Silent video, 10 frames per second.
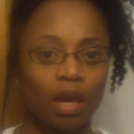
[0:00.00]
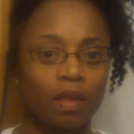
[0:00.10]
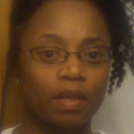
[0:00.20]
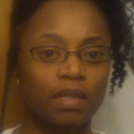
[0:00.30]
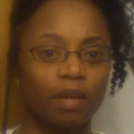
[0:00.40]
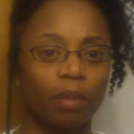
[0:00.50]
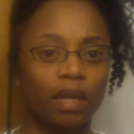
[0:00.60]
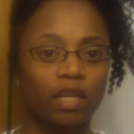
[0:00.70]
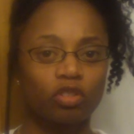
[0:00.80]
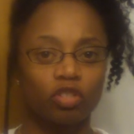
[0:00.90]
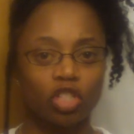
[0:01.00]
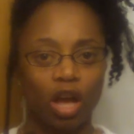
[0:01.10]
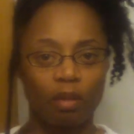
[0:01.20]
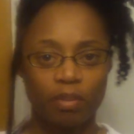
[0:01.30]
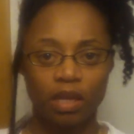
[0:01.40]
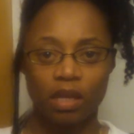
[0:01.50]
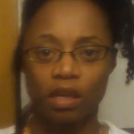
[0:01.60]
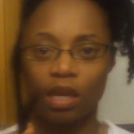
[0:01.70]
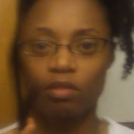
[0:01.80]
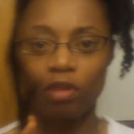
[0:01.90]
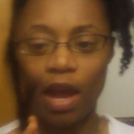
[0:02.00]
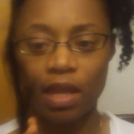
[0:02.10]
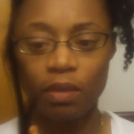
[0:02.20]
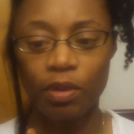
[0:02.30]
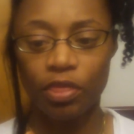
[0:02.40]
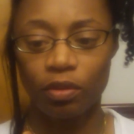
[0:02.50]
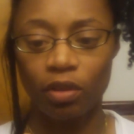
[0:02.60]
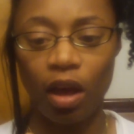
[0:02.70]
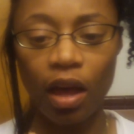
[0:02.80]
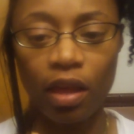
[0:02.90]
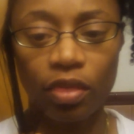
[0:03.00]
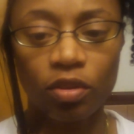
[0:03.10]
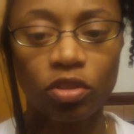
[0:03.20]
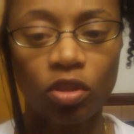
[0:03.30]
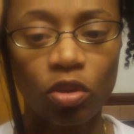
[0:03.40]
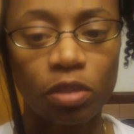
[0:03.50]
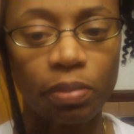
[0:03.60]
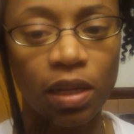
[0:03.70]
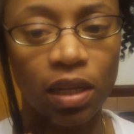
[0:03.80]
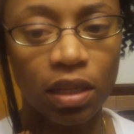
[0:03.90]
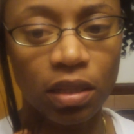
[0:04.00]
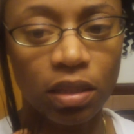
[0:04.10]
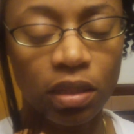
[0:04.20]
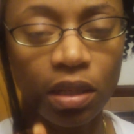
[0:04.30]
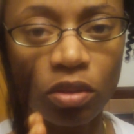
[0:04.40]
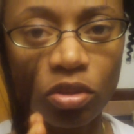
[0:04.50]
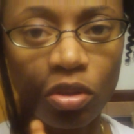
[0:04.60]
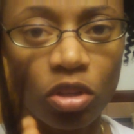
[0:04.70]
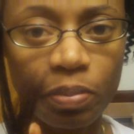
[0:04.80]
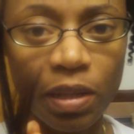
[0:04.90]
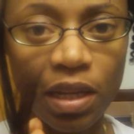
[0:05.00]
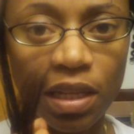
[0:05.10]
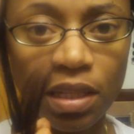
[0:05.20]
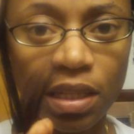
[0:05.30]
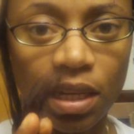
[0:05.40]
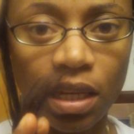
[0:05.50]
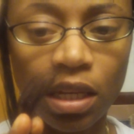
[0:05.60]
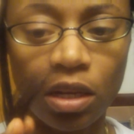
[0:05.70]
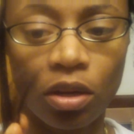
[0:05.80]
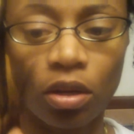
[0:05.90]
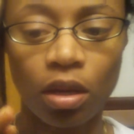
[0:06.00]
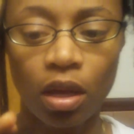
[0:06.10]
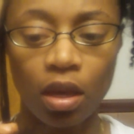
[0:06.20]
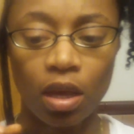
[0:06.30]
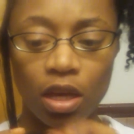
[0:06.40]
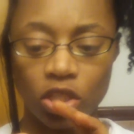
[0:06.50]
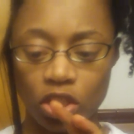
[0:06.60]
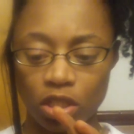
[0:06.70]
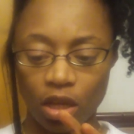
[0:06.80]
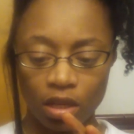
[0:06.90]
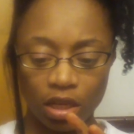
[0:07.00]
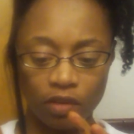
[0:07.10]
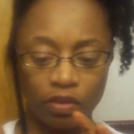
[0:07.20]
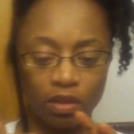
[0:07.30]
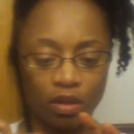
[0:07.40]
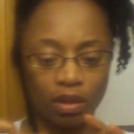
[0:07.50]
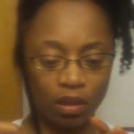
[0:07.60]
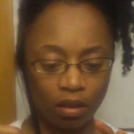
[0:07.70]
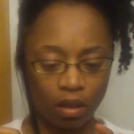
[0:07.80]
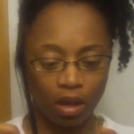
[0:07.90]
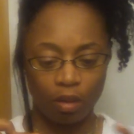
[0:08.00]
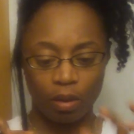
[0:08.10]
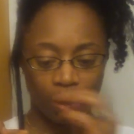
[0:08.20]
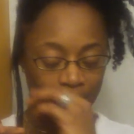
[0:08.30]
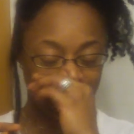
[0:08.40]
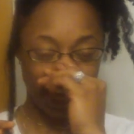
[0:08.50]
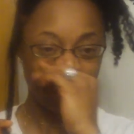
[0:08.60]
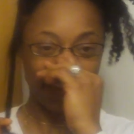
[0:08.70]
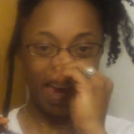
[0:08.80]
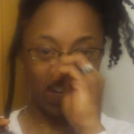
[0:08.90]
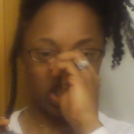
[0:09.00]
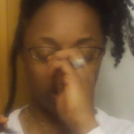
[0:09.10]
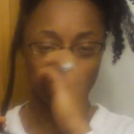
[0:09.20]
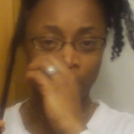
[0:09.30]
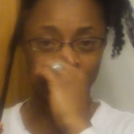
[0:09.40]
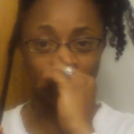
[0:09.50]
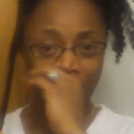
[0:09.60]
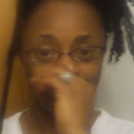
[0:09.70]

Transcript: it looks like my ends are choppy and ratty, but they're not. There's no split ends. There's no split ends in here. It's just uneven looking because I haven't had a trim.